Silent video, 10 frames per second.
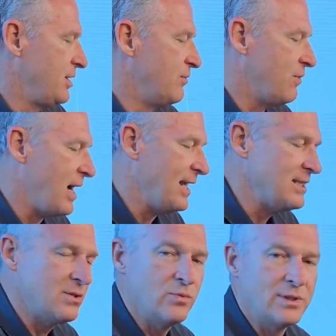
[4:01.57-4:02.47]
the
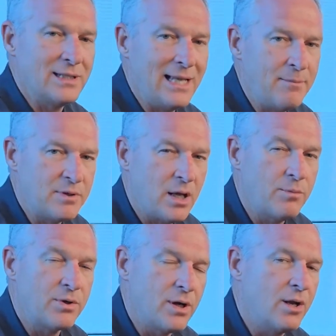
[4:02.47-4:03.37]
device with the
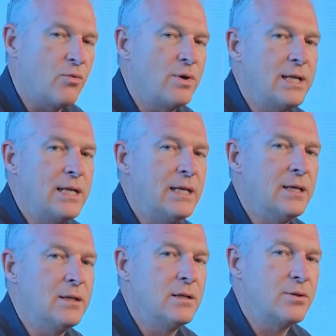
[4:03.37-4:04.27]
laptop, you're not going to
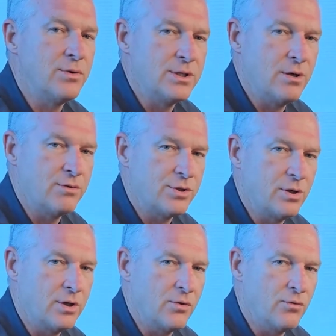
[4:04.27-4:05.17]
get the results
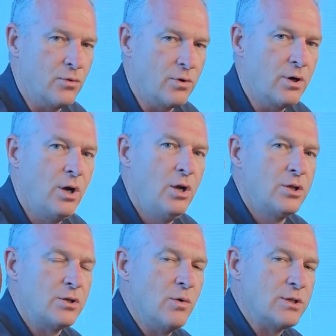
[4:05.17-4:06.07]
you're looking for.
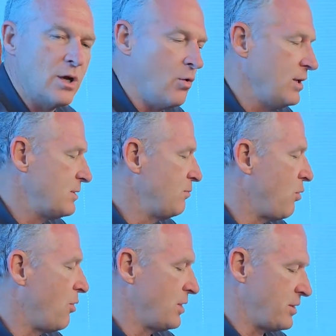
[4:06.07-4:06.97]
So it's always
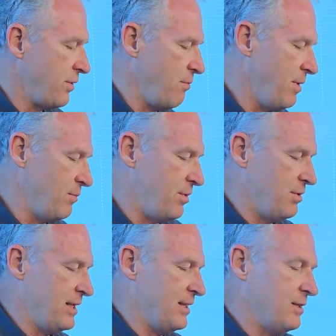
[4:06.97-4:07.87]
important to
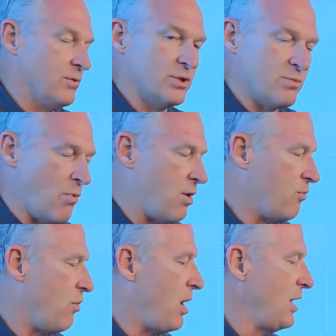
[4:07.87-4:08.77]
remember that the
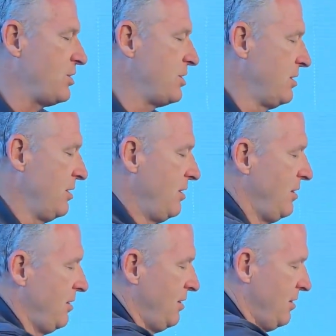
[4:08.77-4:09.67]
smartwatch,
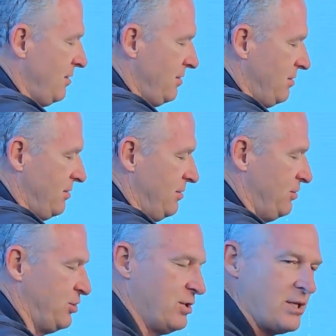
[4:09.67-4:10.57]

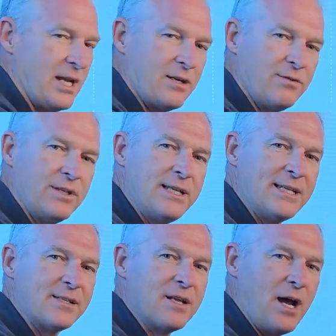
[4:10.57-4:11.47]
just like on the
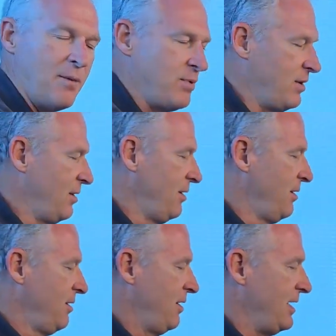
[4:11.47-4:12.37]
desktop,
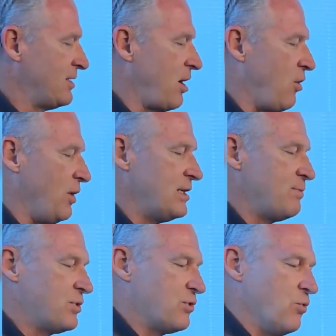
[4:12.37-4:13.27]
is always
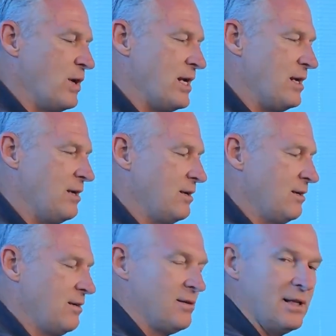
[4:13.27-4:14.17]
between
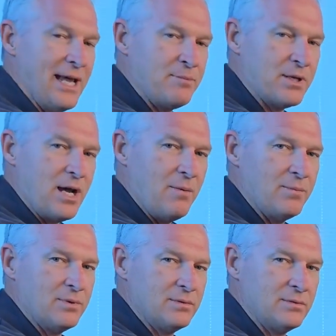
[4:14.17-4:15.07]
the
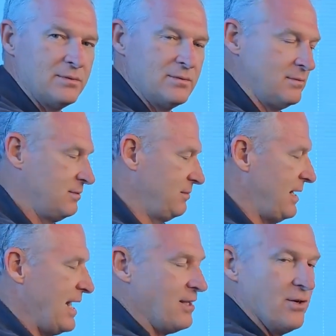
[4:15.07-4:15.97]
laptop and